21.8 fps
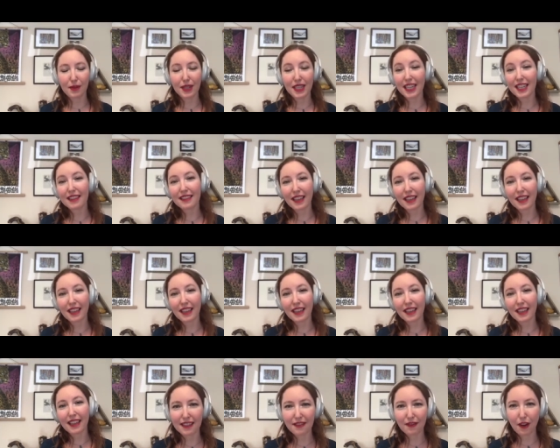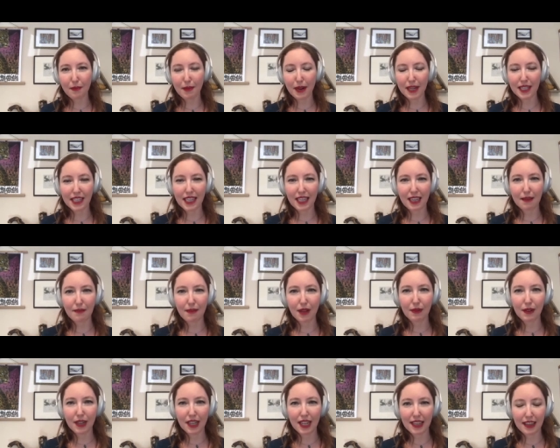We need things from our team
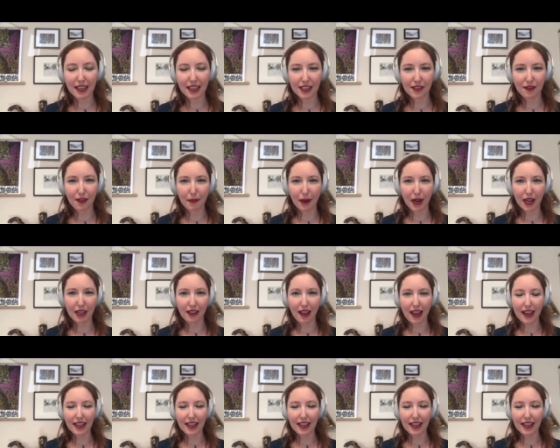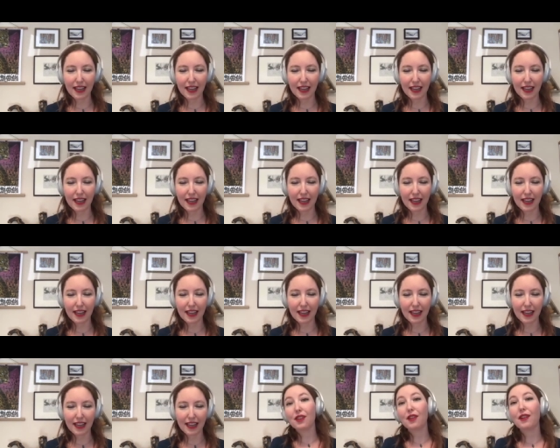and we need things from our clients, and
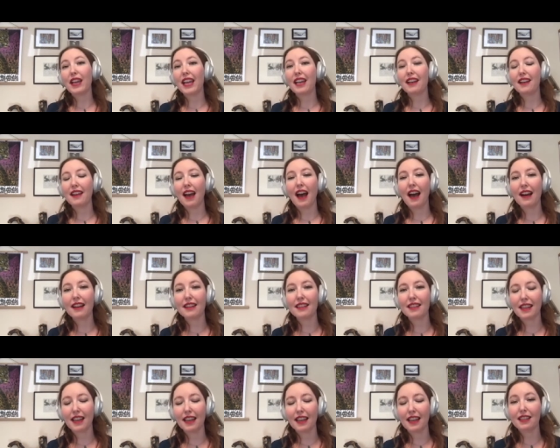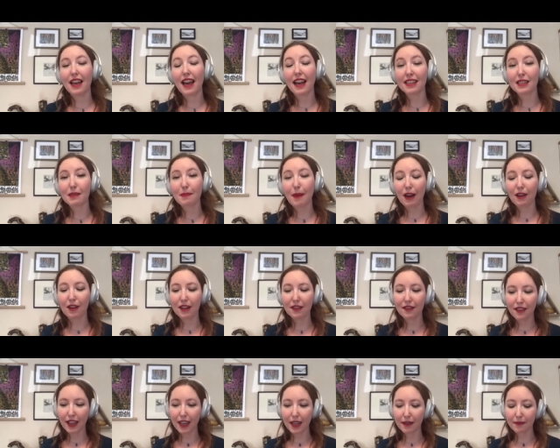it's okay to ask and to ask
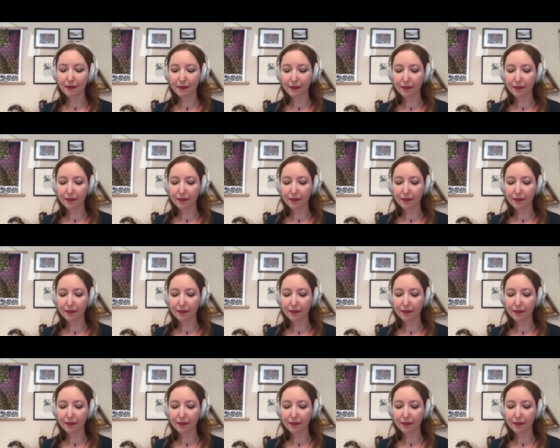powerfully.